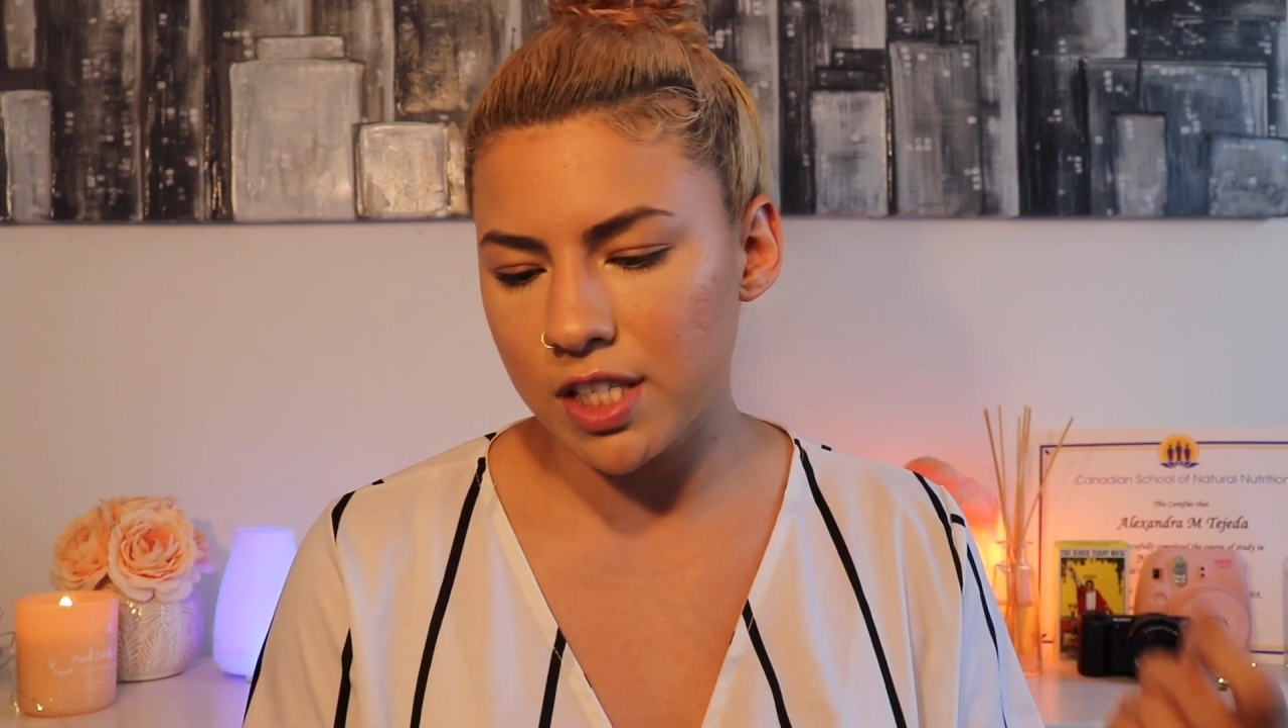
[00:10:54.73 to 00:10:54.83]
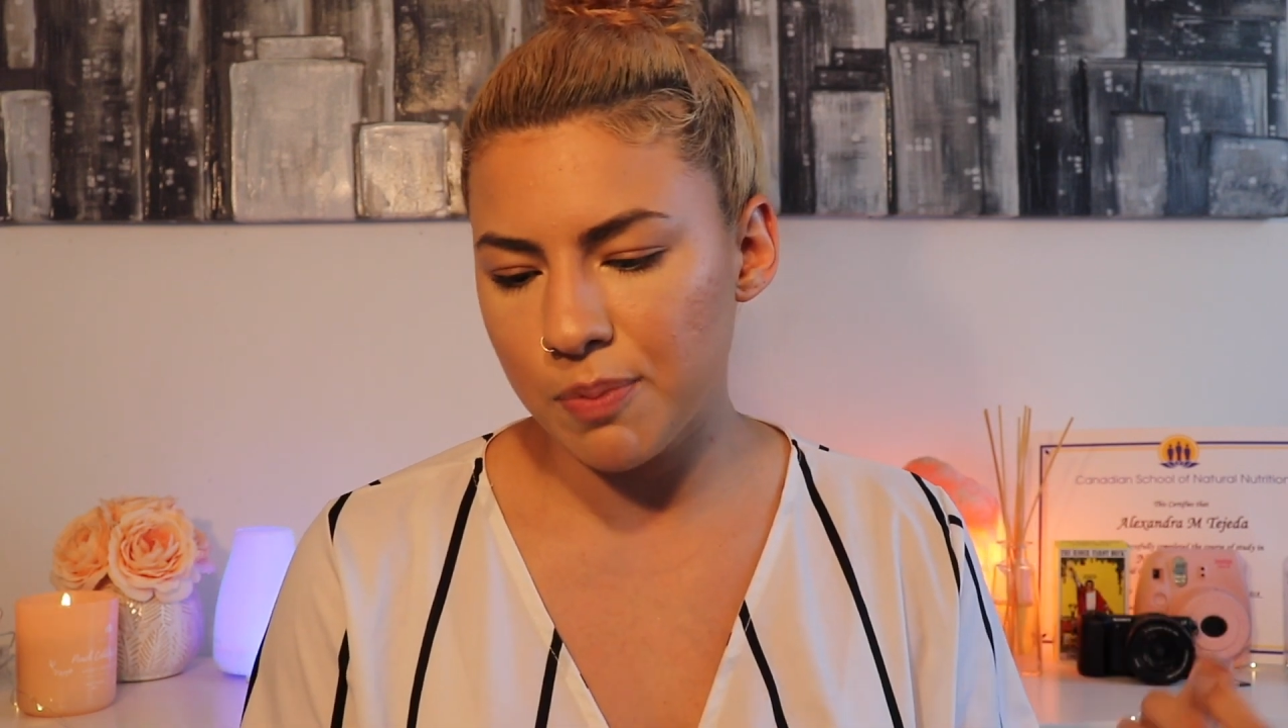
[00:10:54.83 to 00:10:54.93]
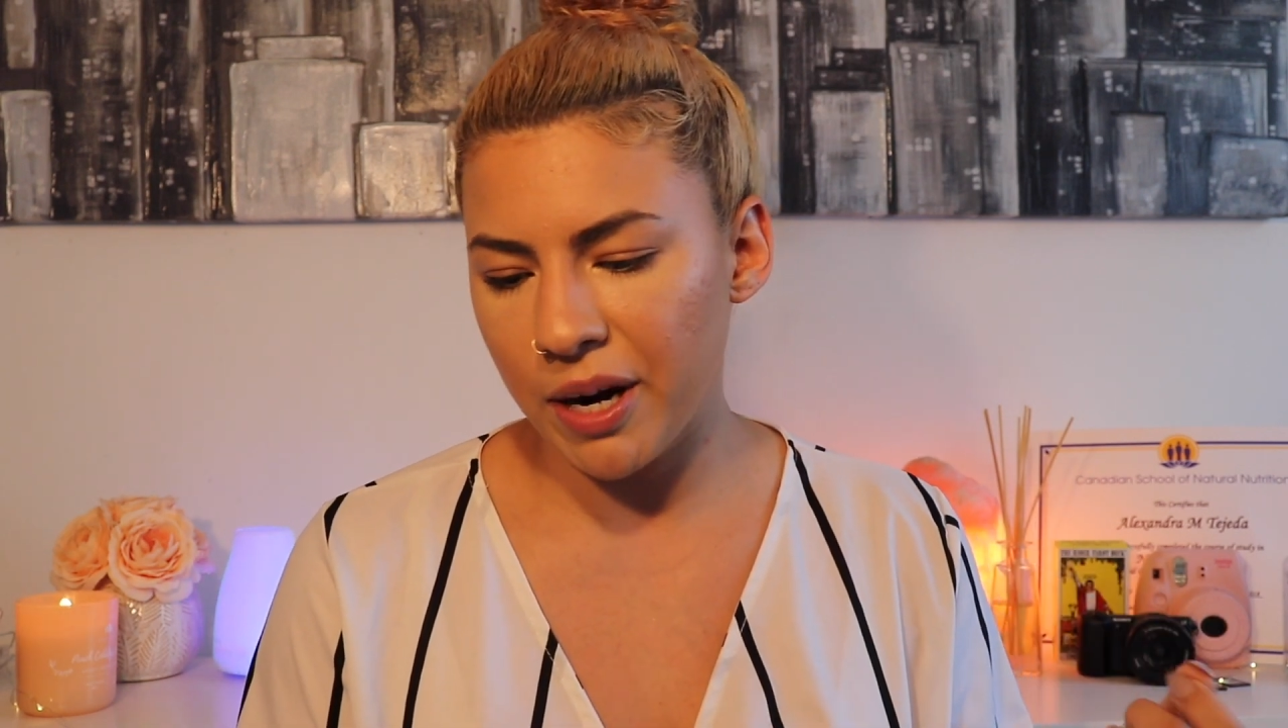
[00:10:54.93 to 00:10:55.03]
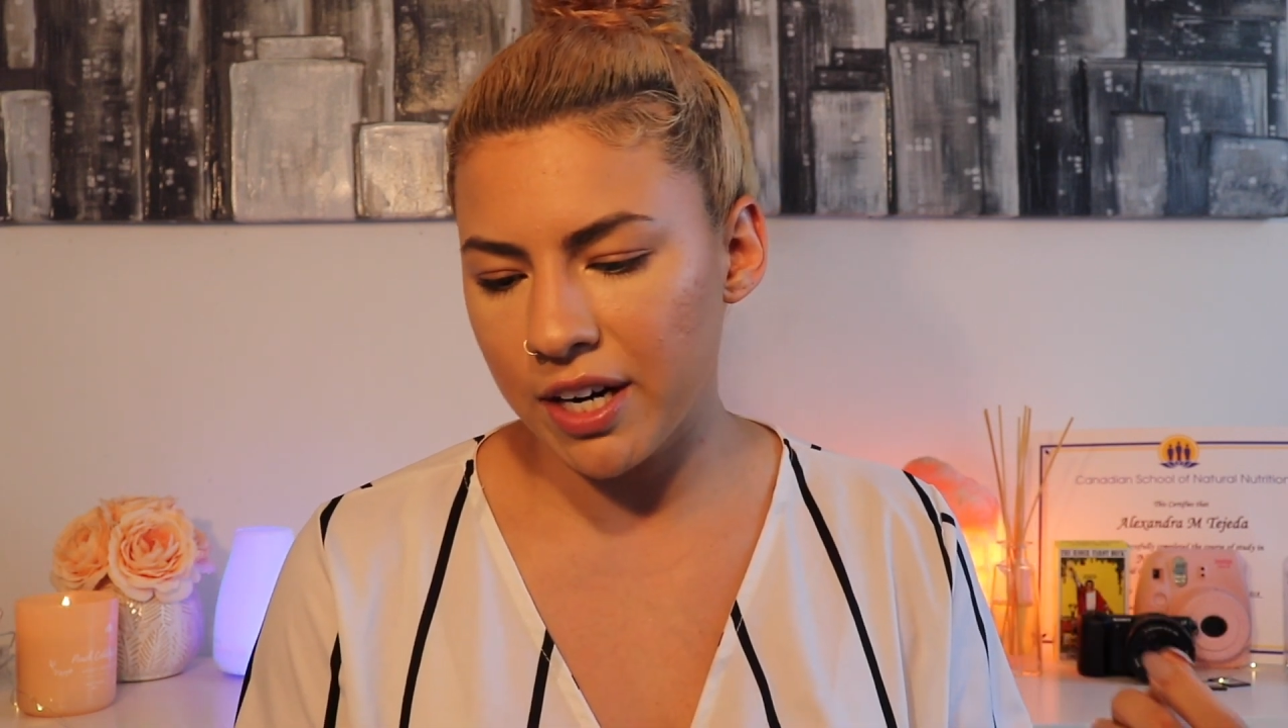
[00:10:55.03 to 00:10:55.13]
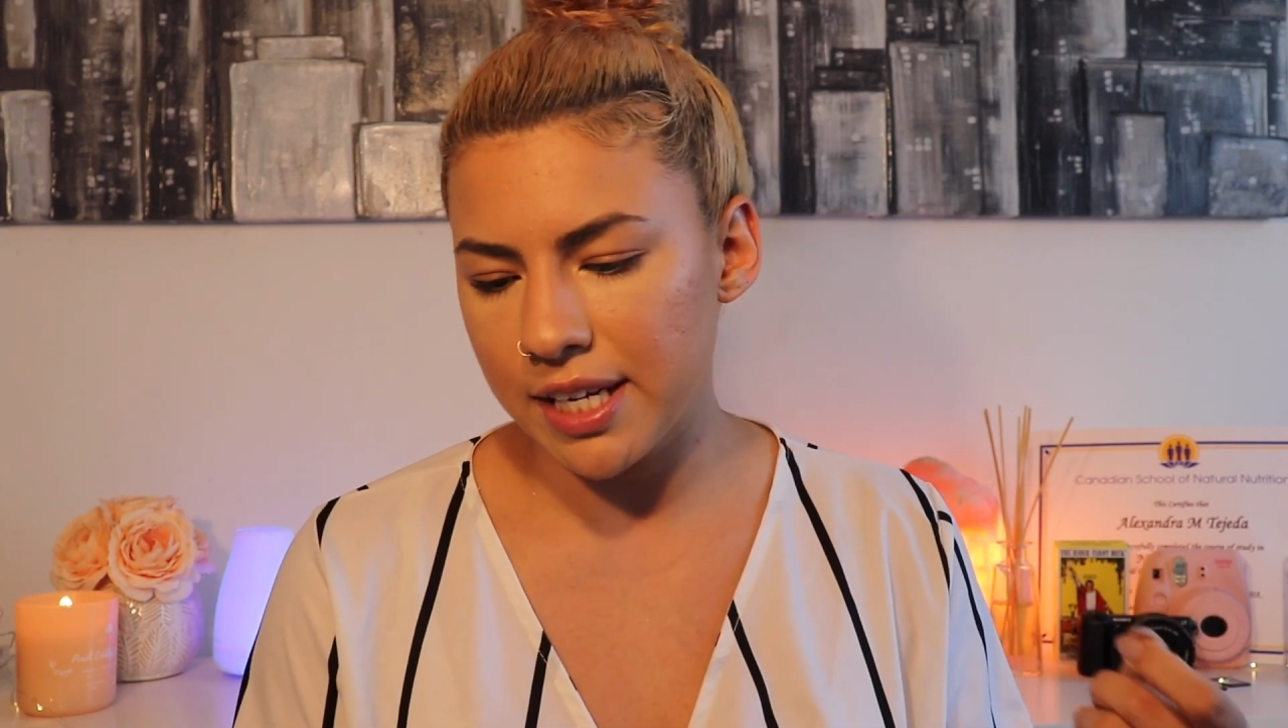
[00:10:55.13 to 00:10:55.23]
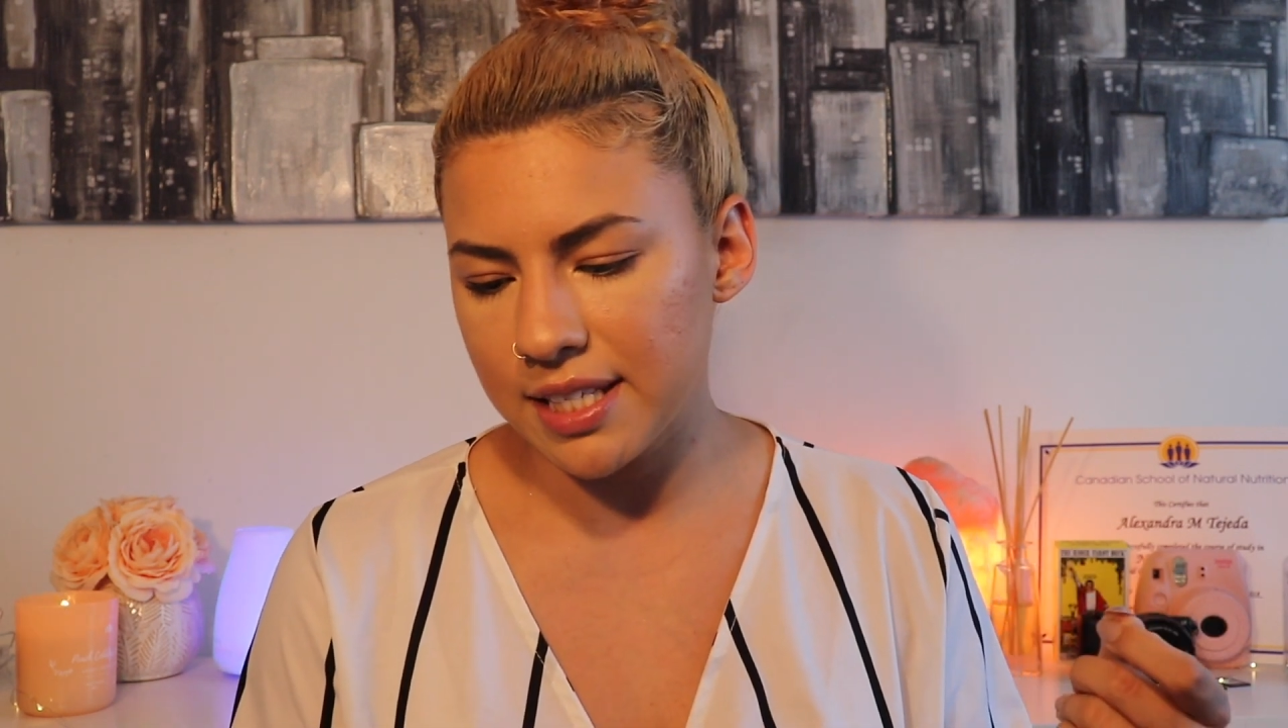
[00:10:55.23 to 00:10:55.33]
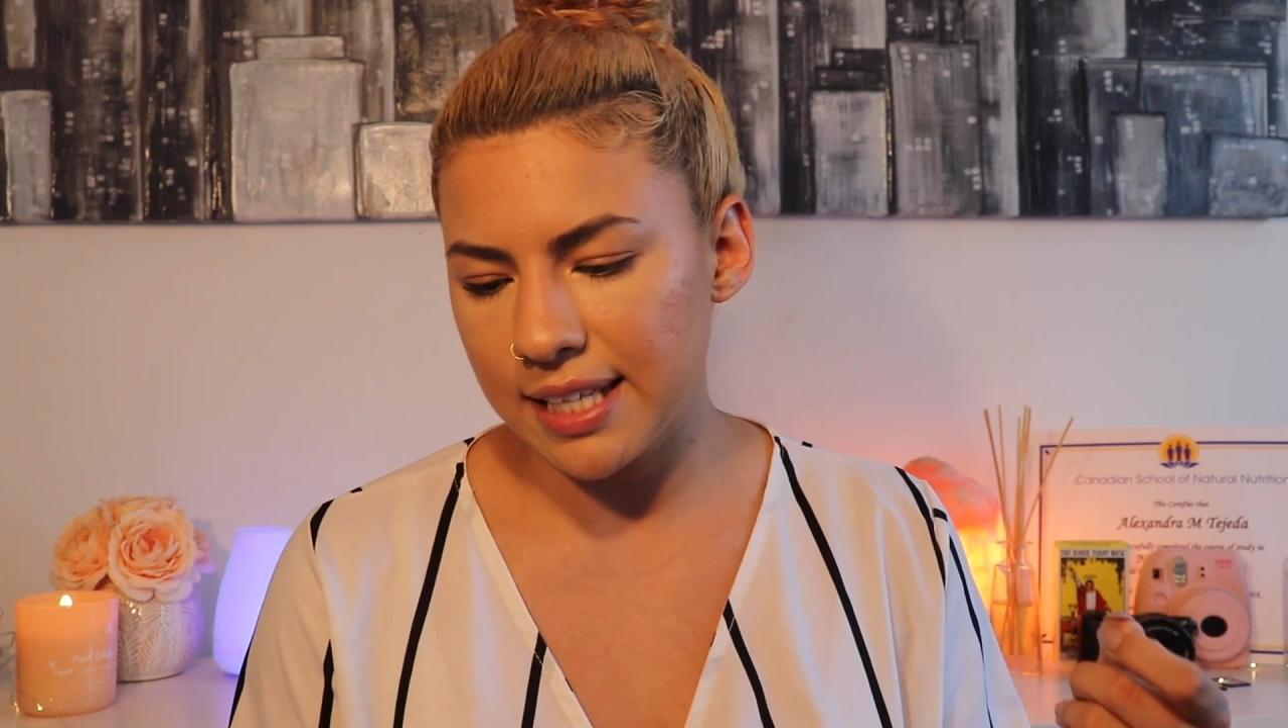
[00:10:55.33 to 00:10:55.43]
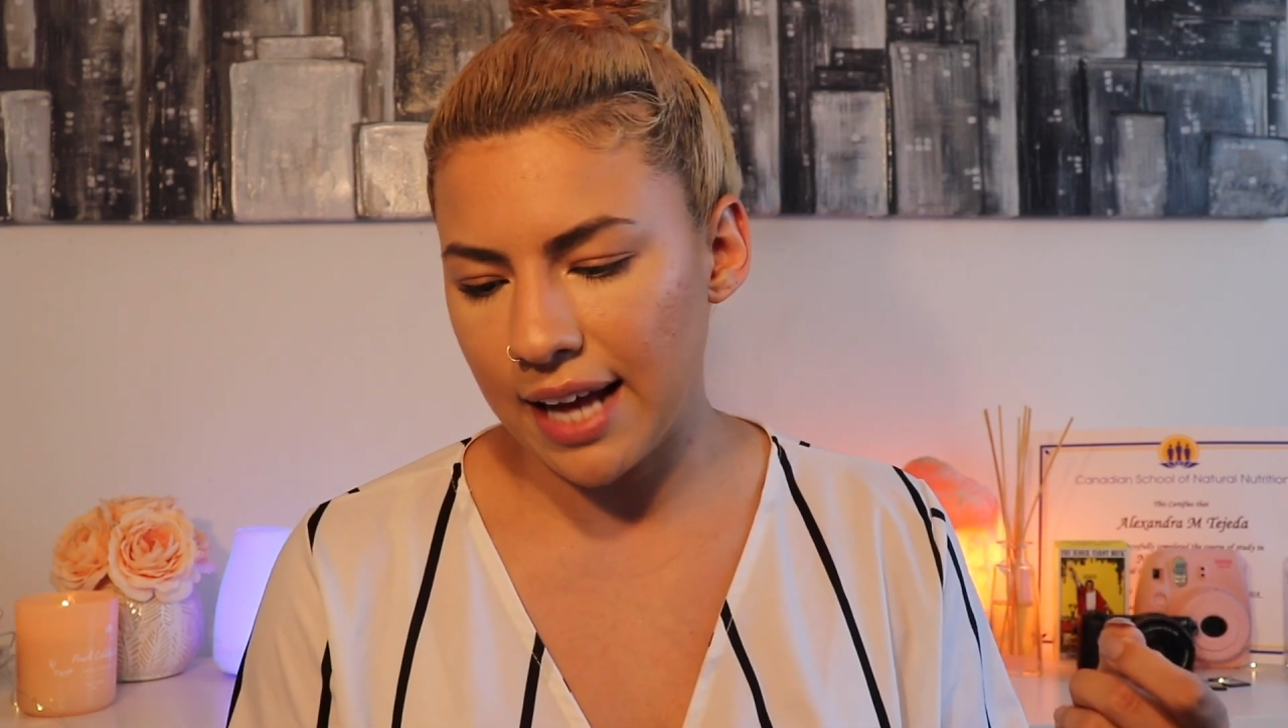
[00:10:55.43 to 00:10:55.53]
and Disparities